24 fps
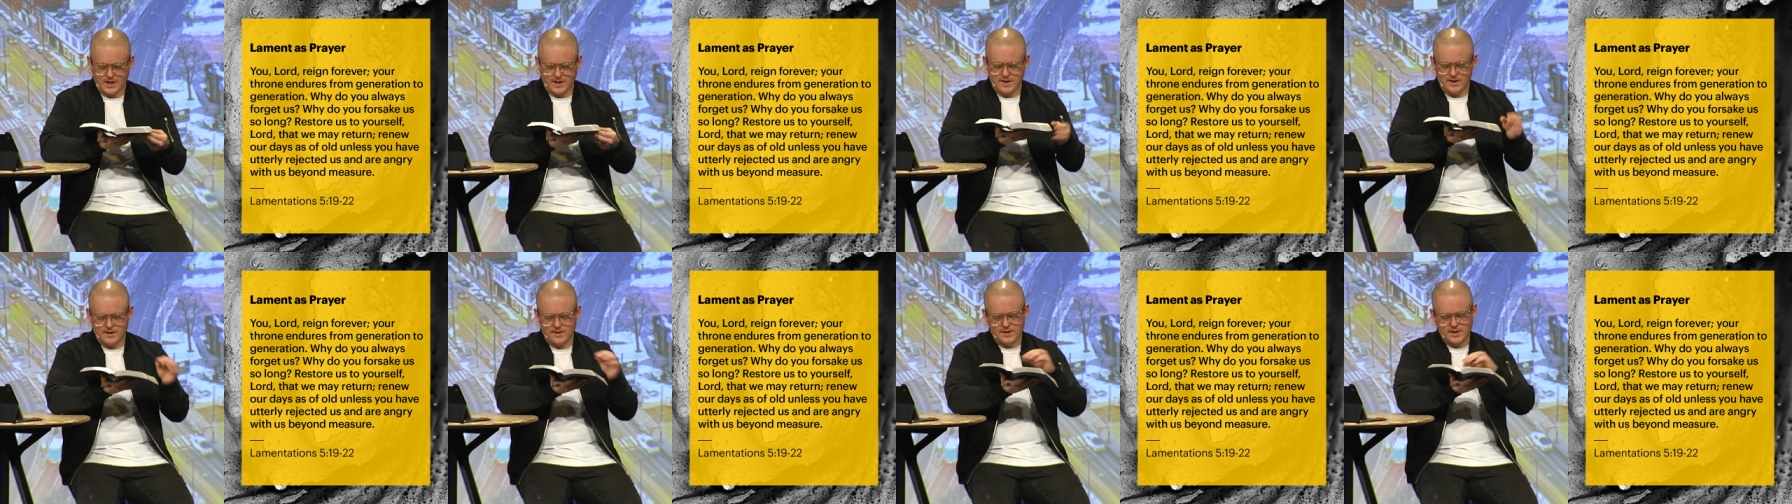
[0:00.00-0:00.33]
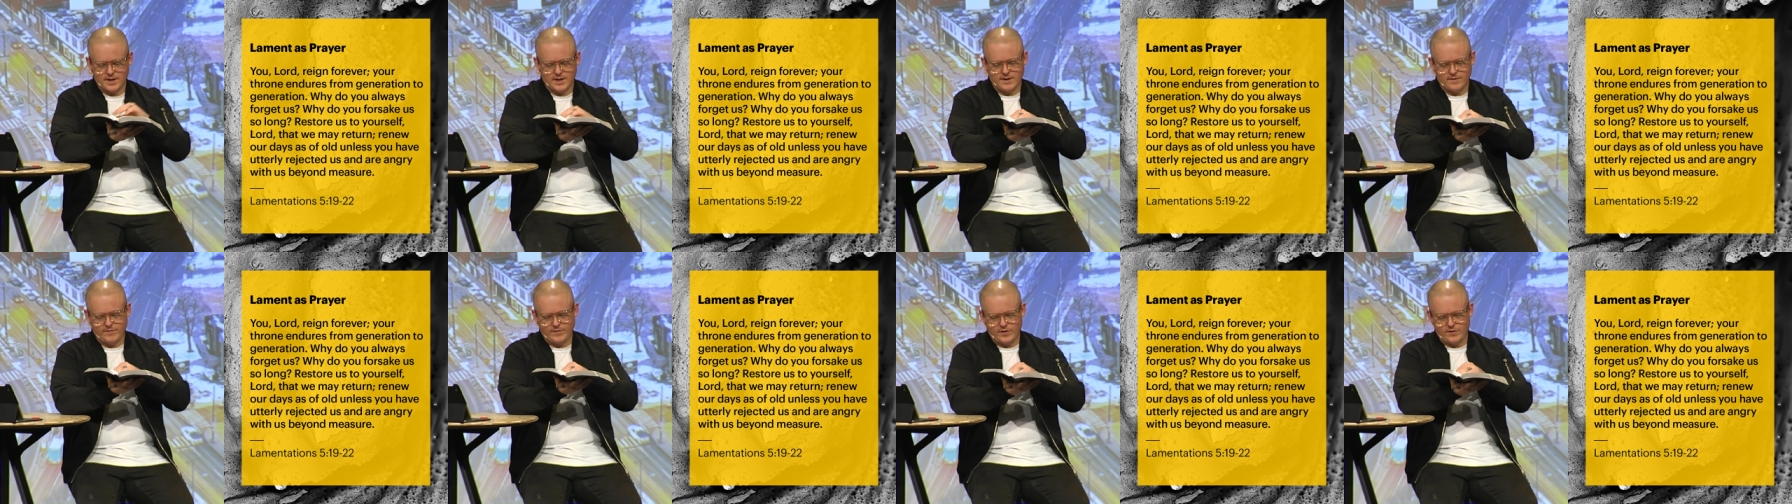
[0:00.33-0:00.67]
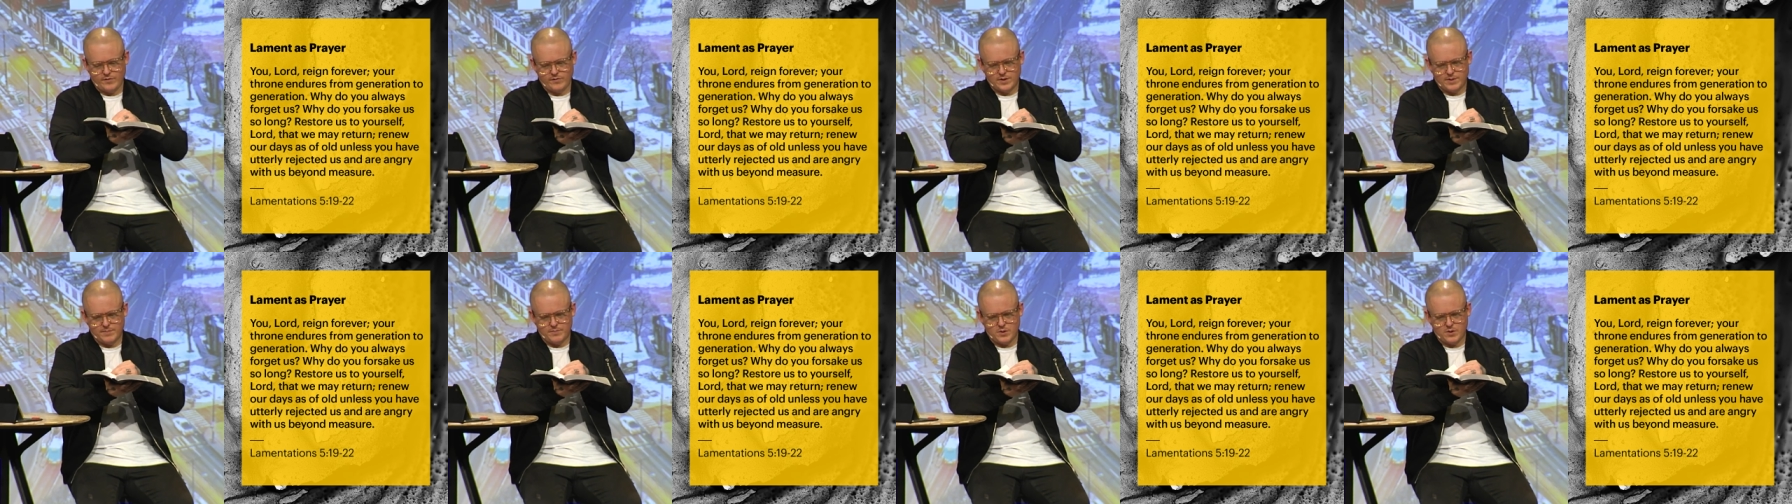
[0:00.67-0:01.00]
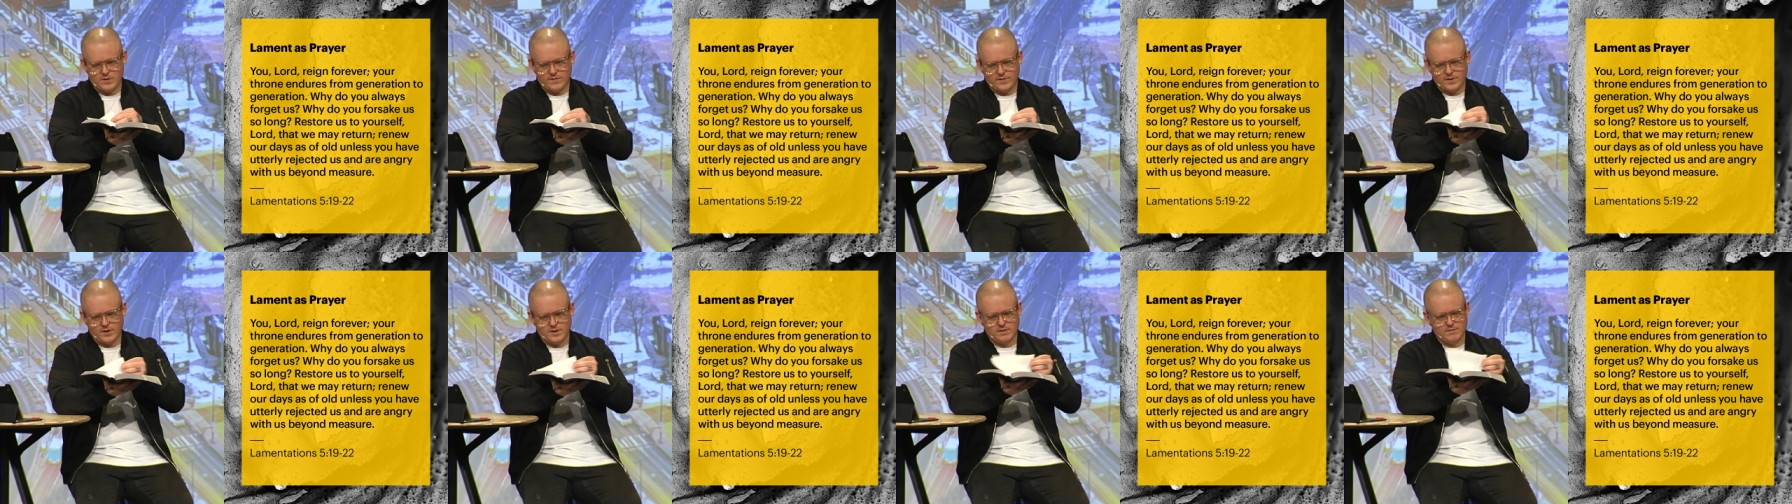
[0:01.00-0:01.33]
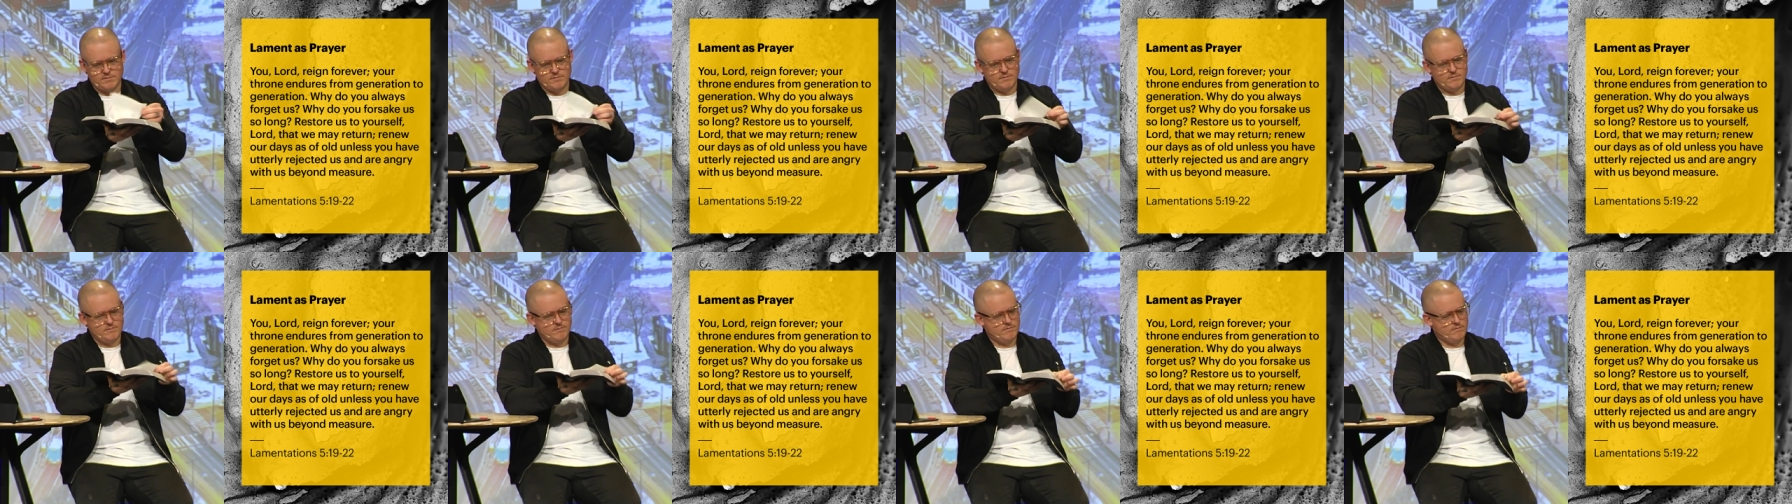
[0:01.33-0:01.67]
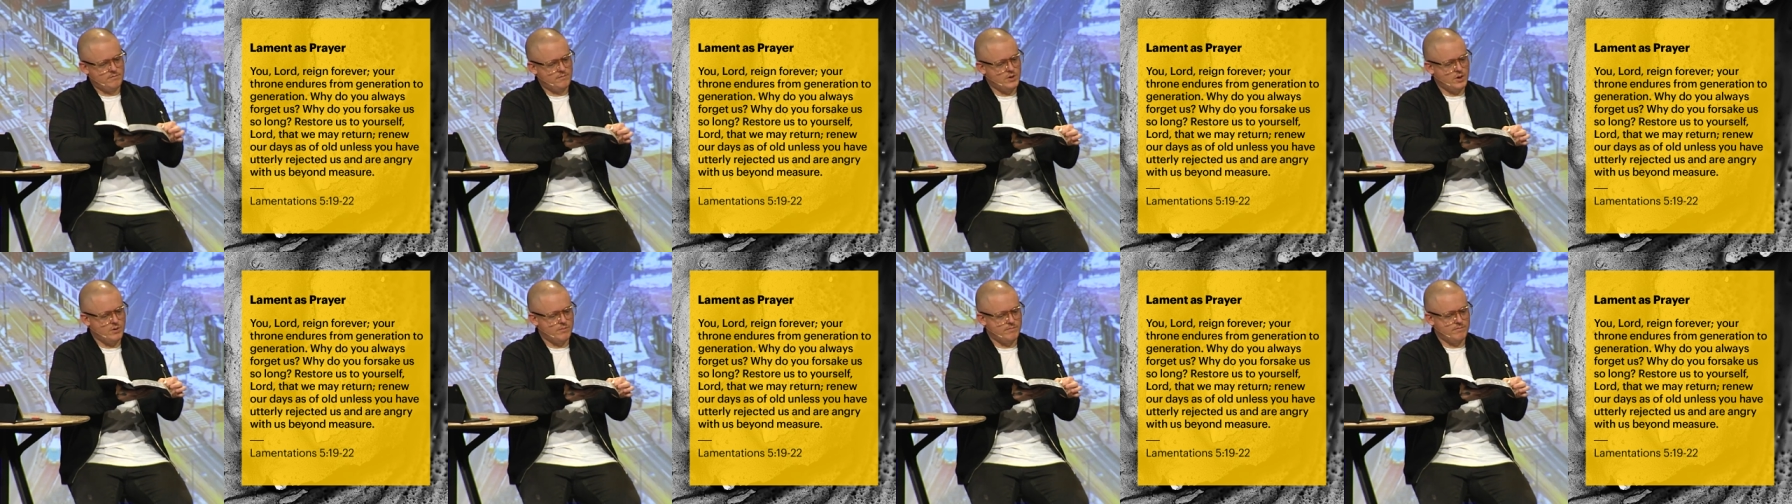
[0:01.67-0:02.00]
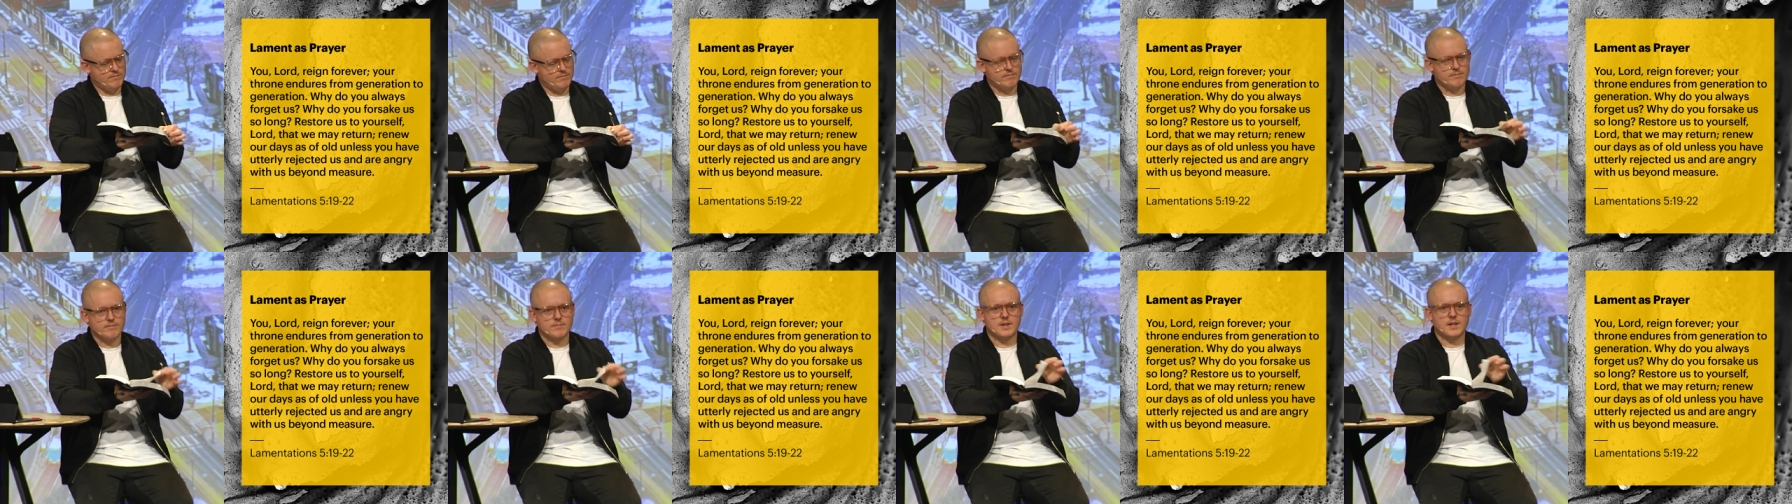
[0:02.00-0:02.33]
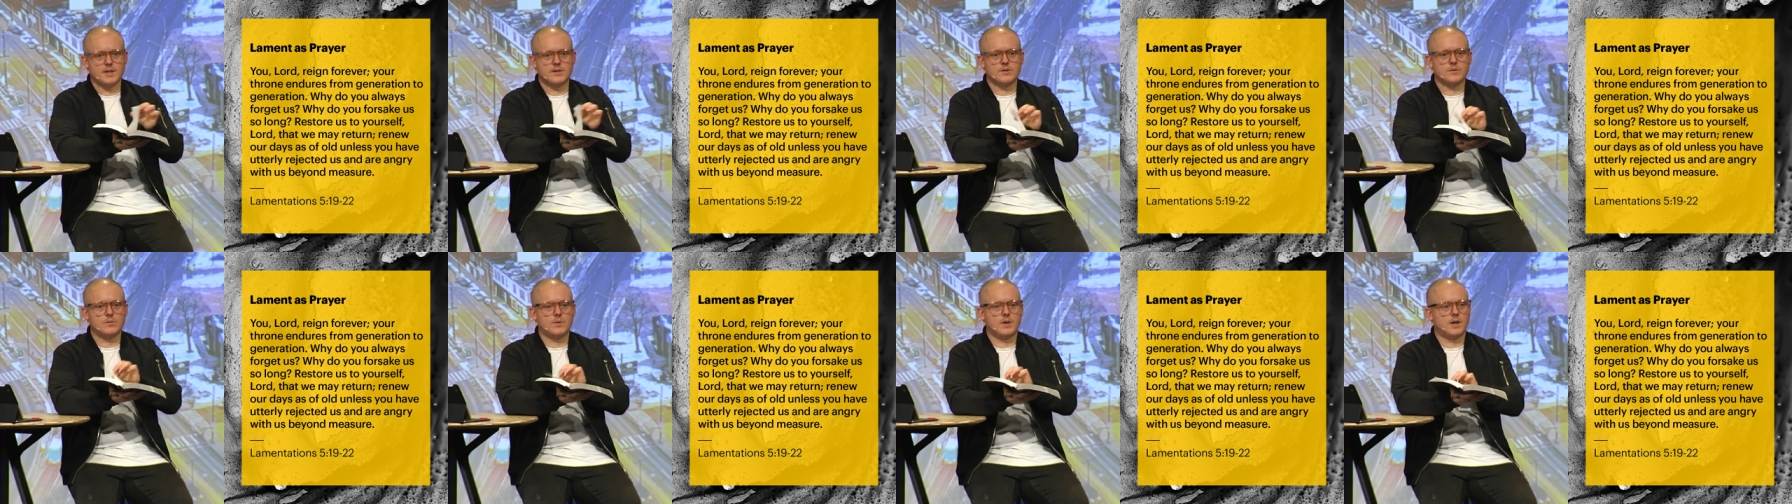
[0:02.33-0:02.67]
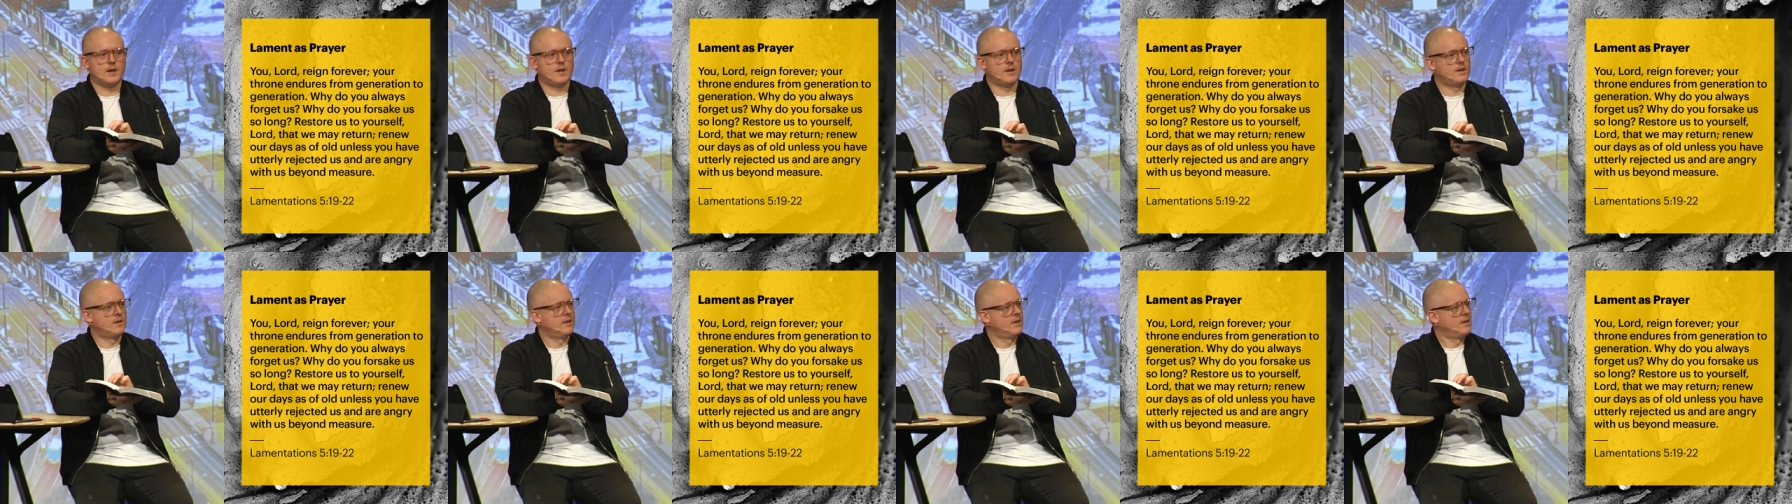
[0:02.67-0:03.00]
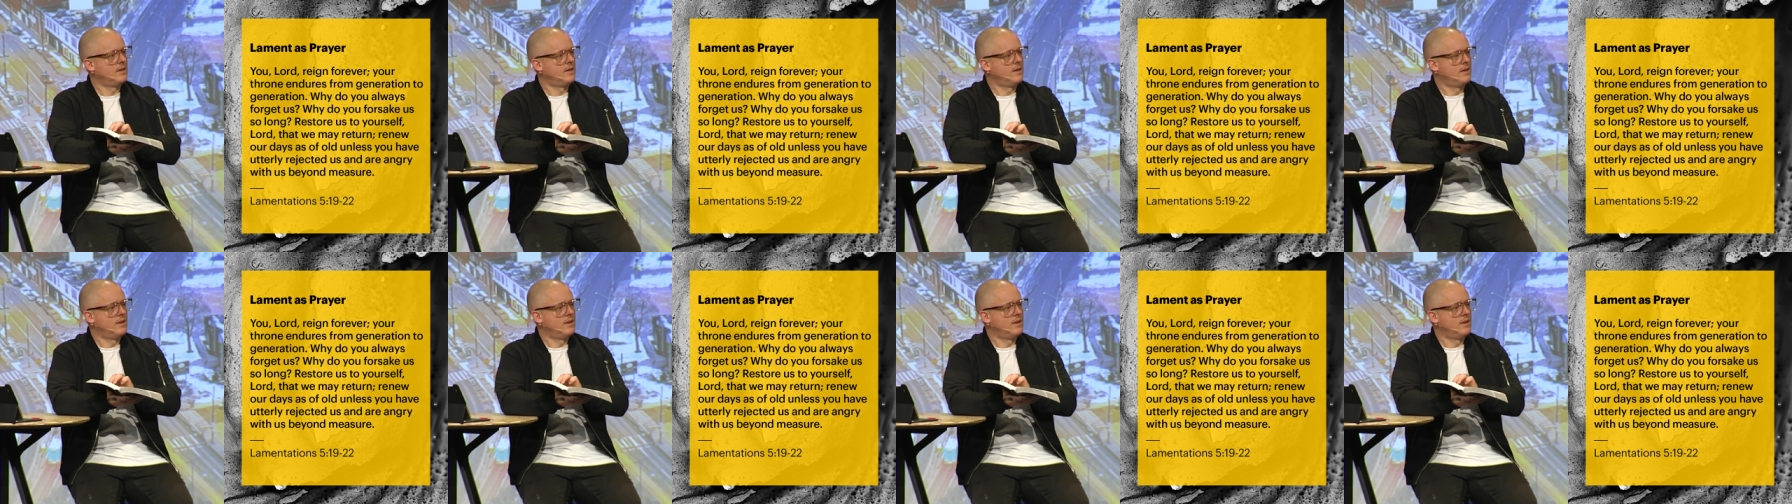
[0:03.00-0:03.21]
And then if you flip over, nope, that's where